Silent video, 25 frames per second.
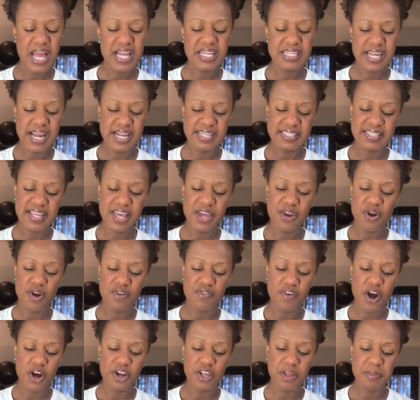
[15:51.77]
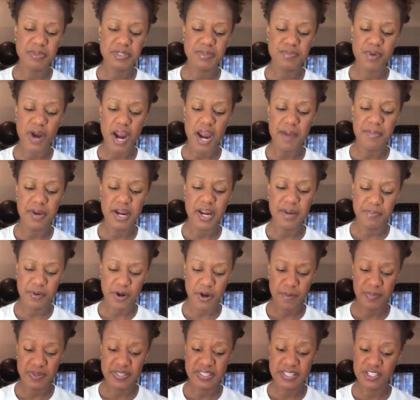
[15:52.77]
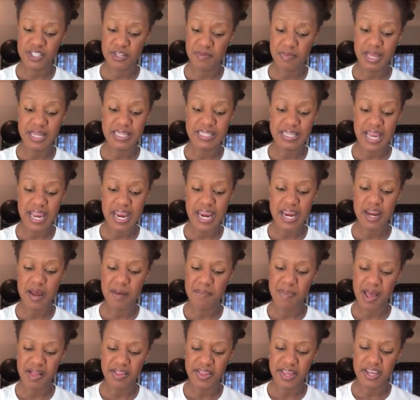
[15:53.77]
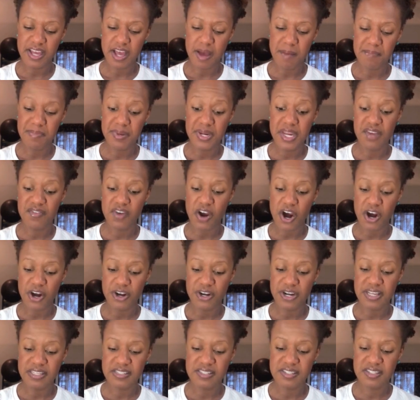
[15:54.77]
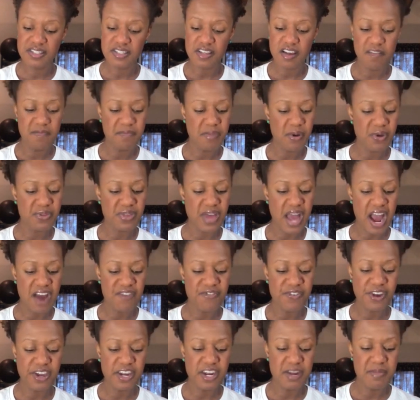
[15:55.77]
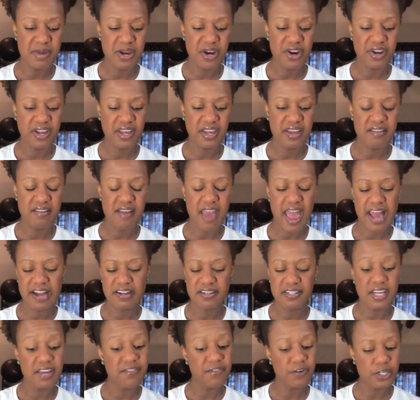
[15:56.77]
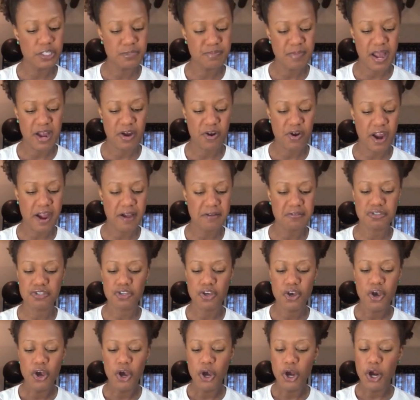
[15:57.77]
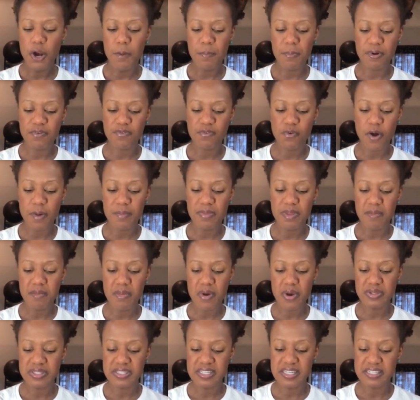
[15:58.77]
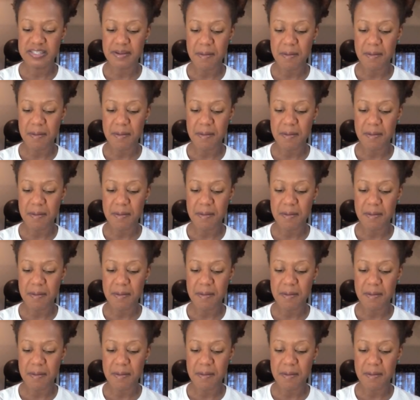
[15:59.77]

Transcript: Dance Theater of Harlem's primary purpose is to maintain a ballet company of artists of both African American and diverse backgrounds who perform the most